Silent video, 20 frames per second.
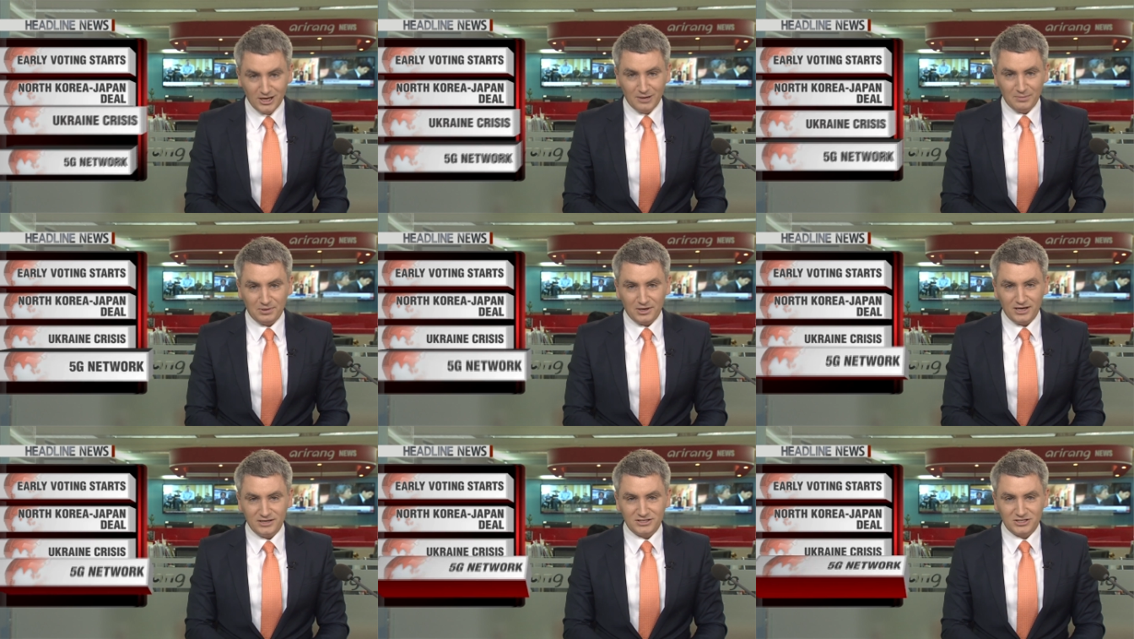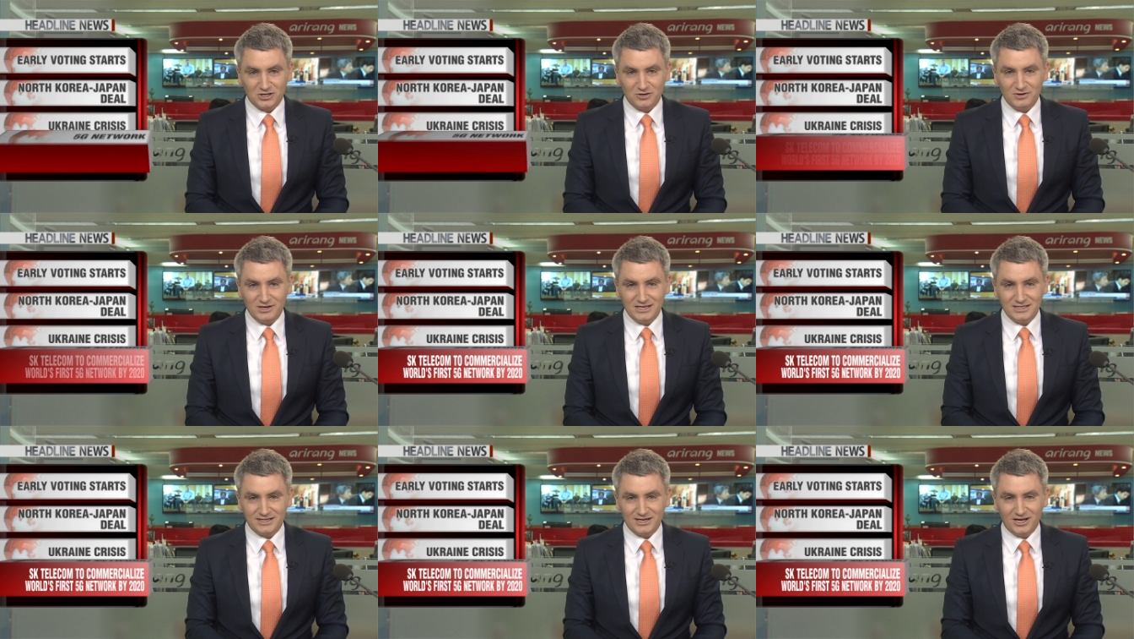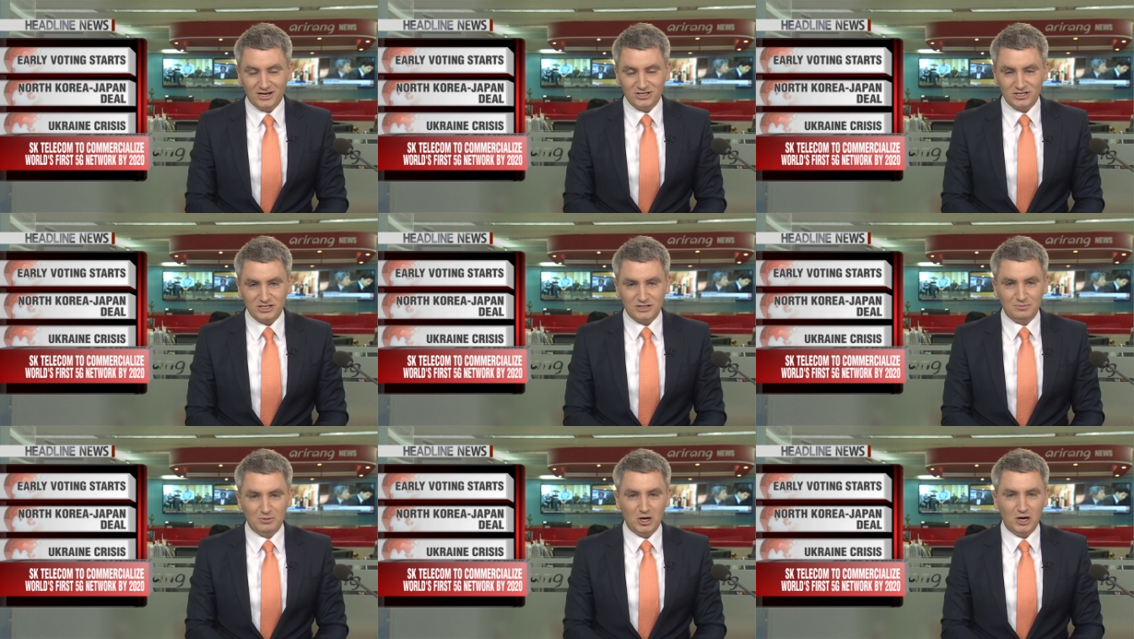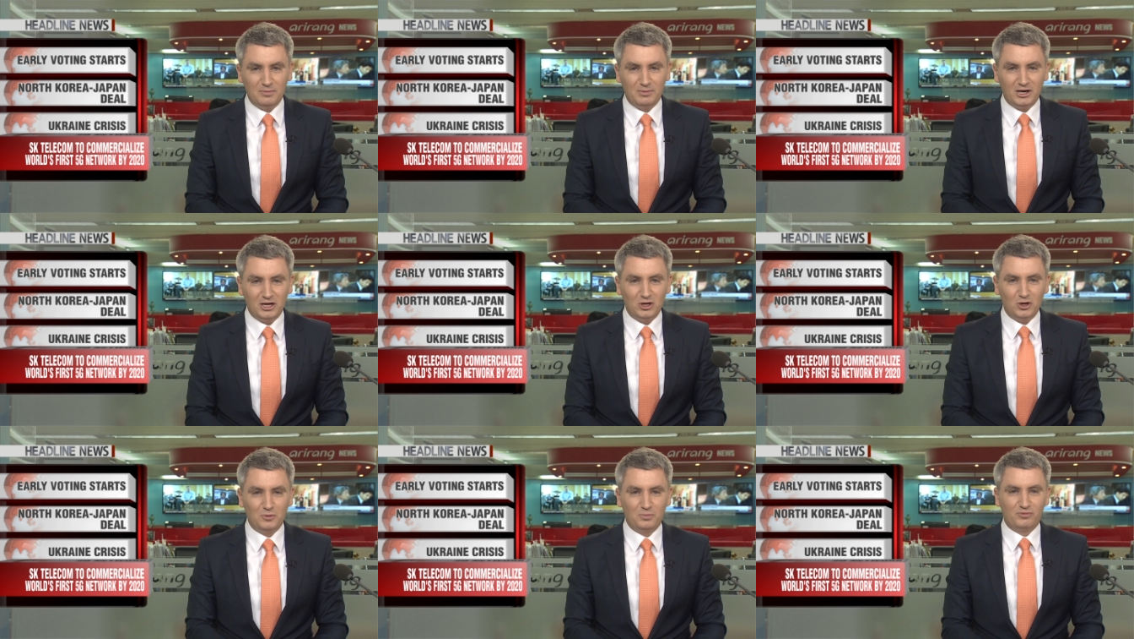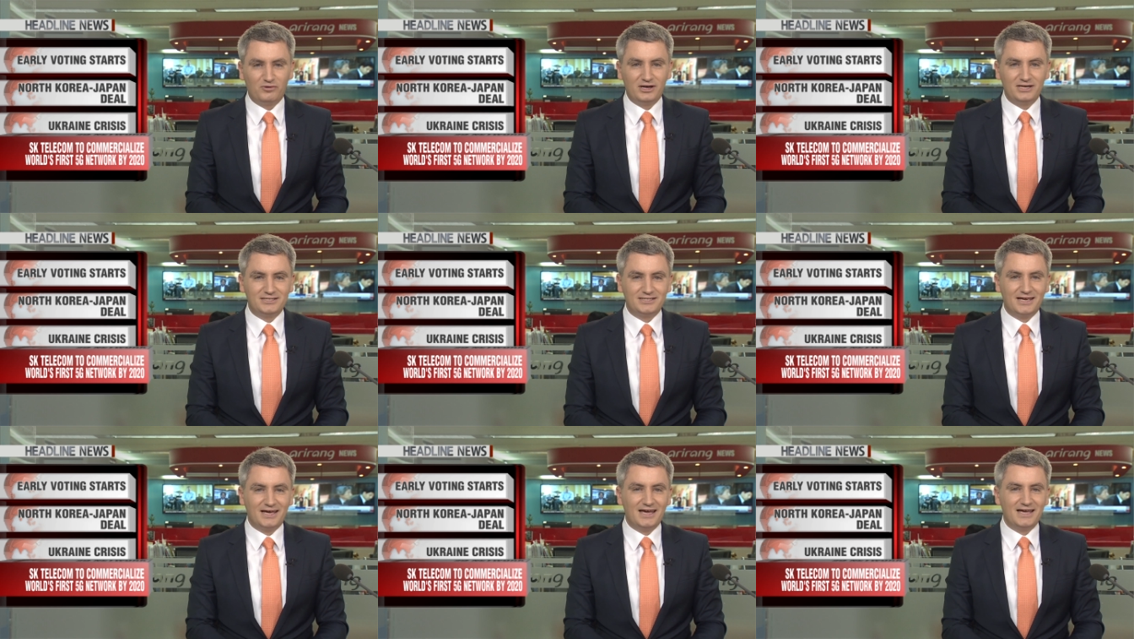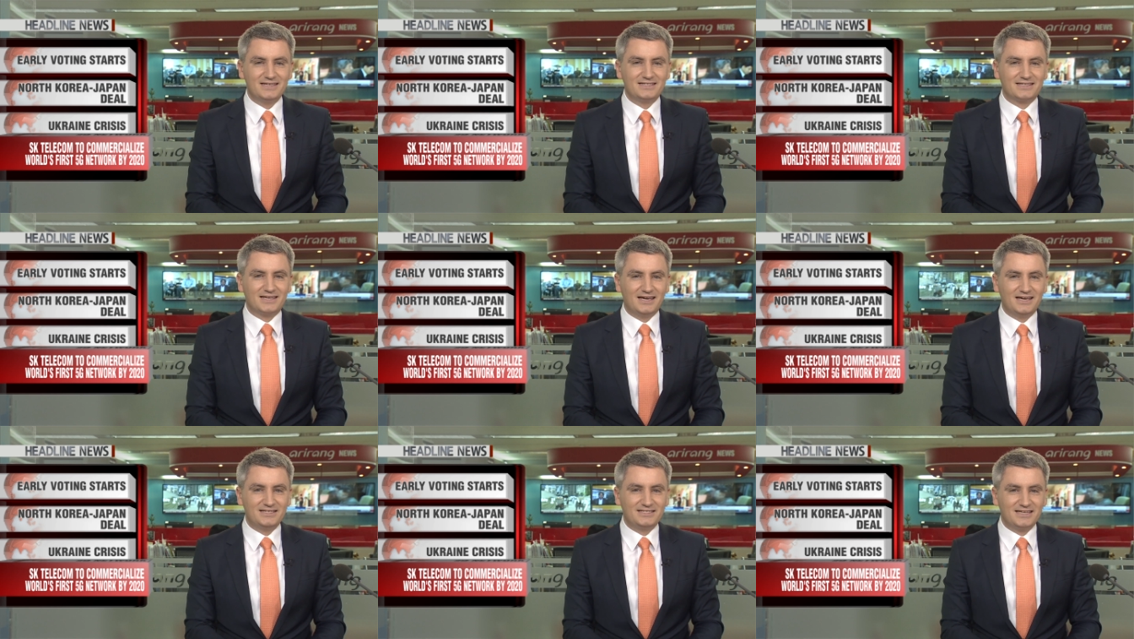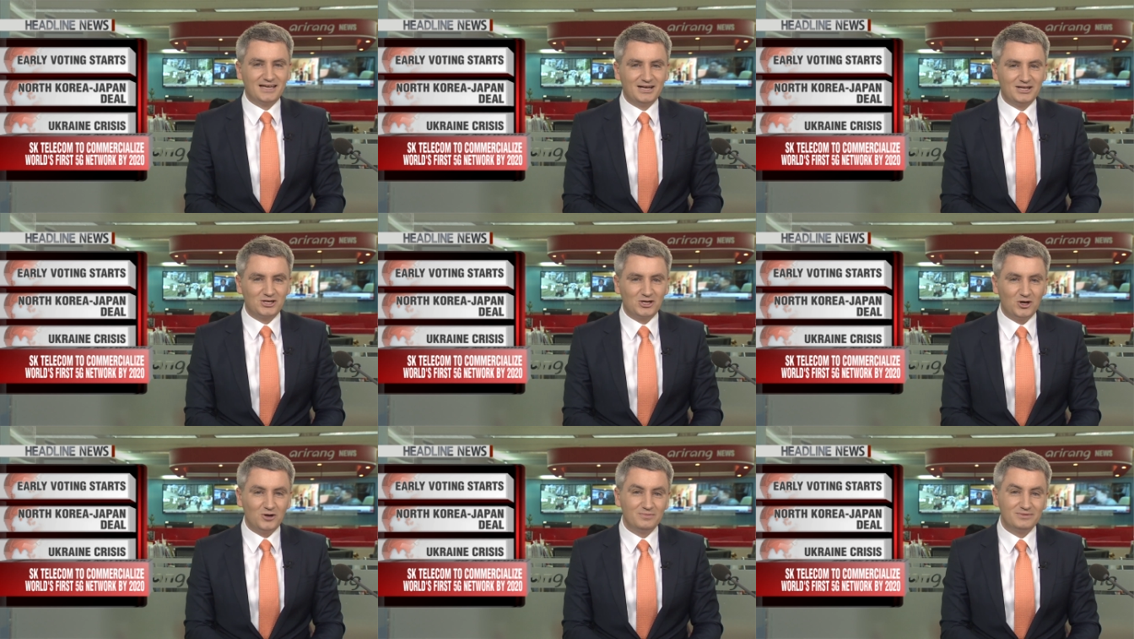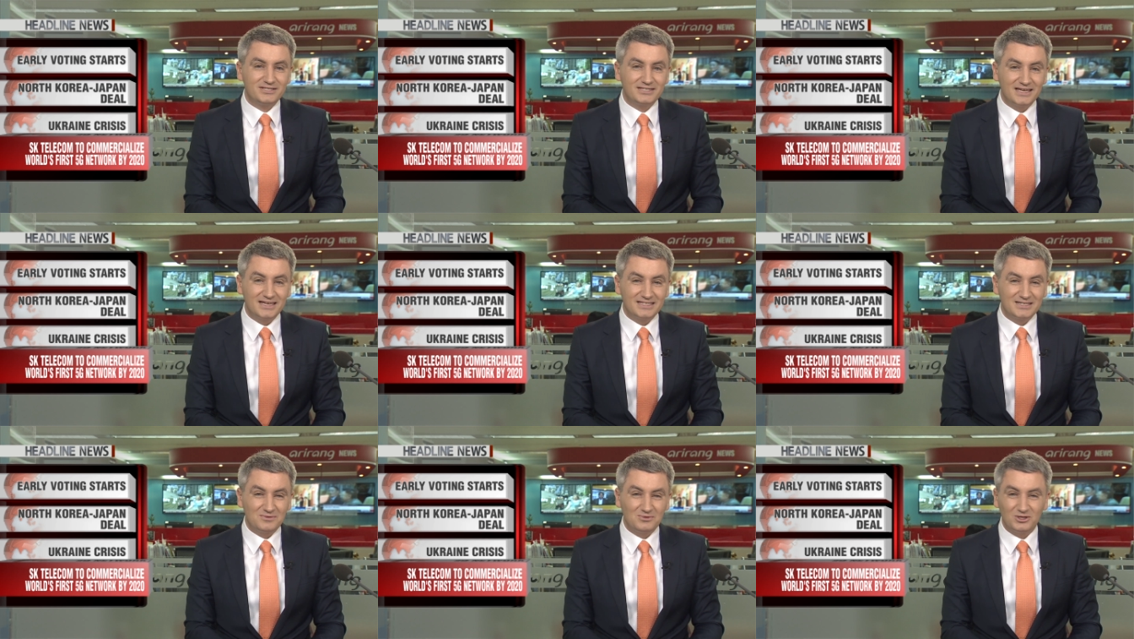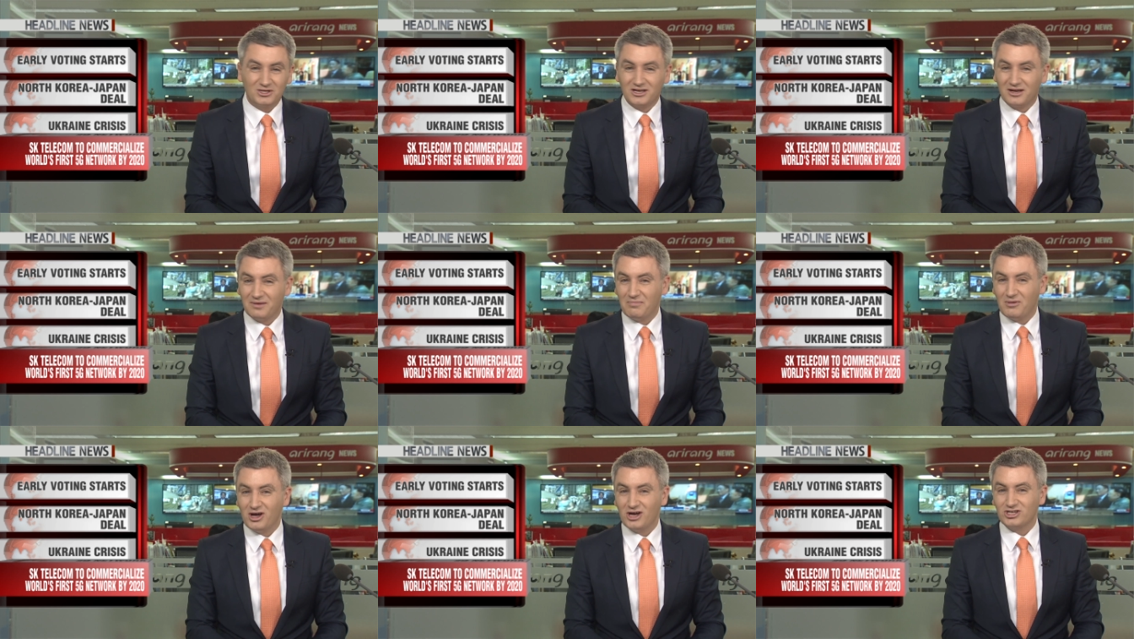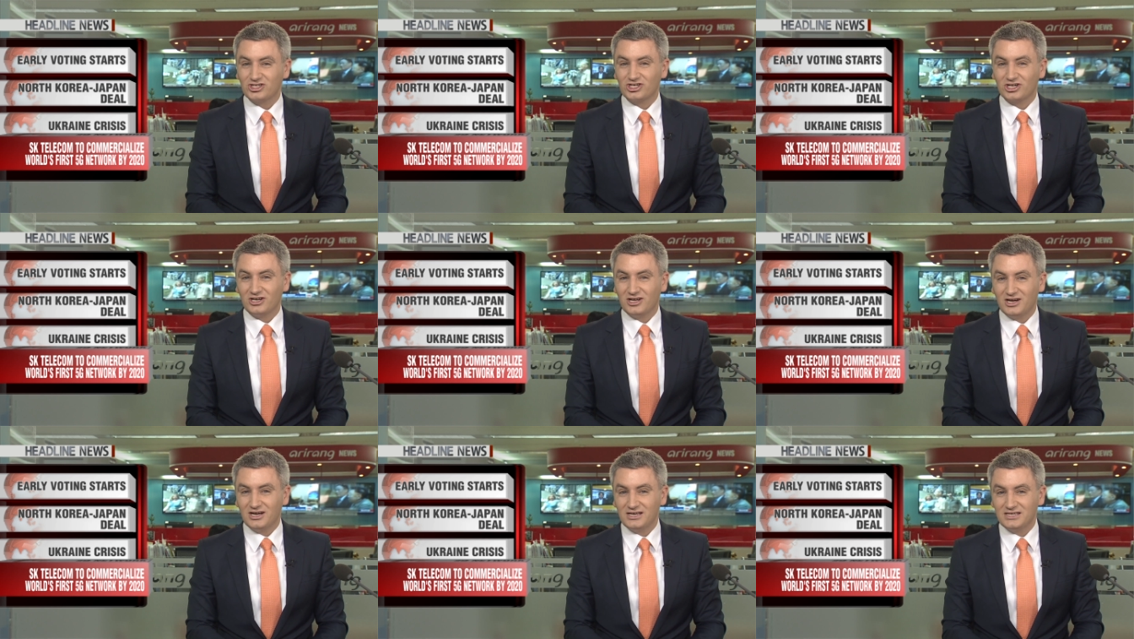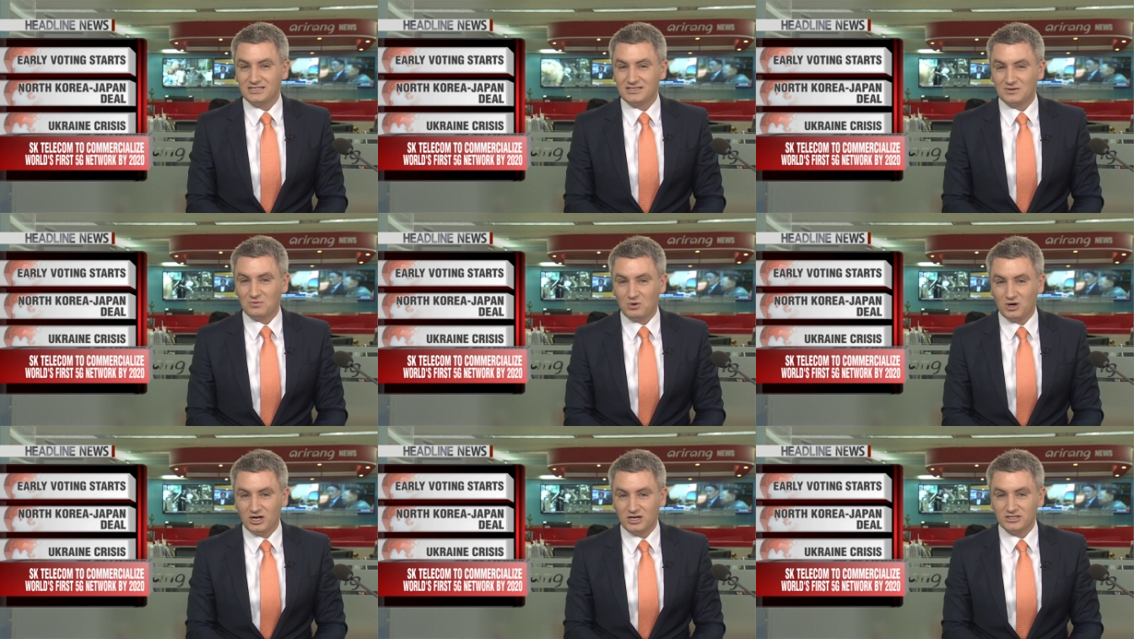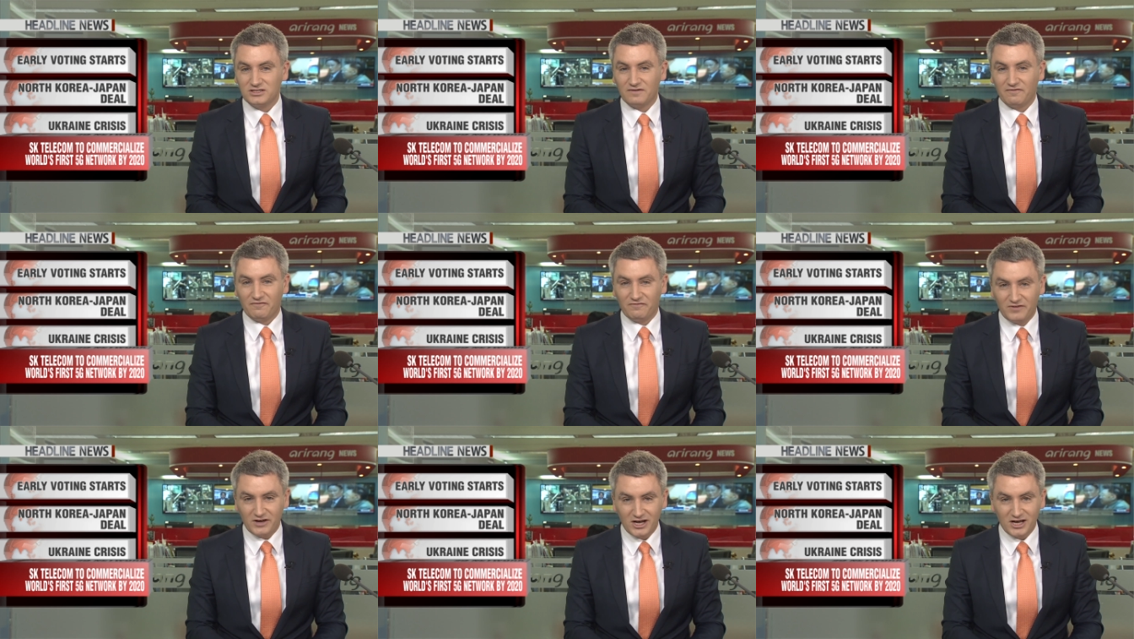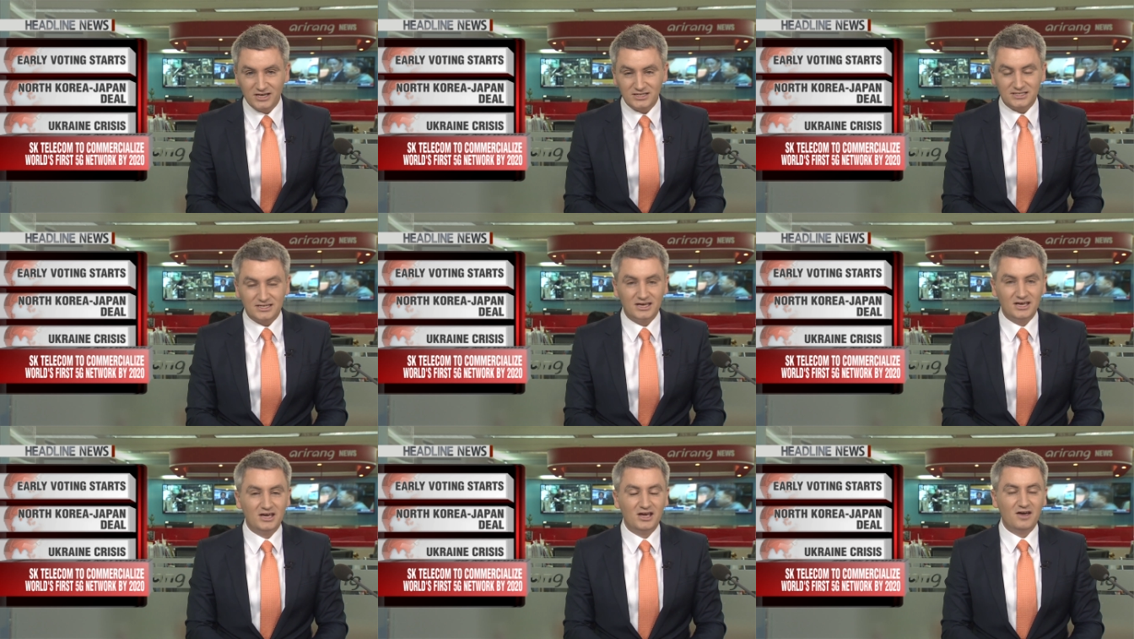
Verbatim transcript: Plus, Korea's largest mobile operator, S K Telecom, says it will commercialize the world's first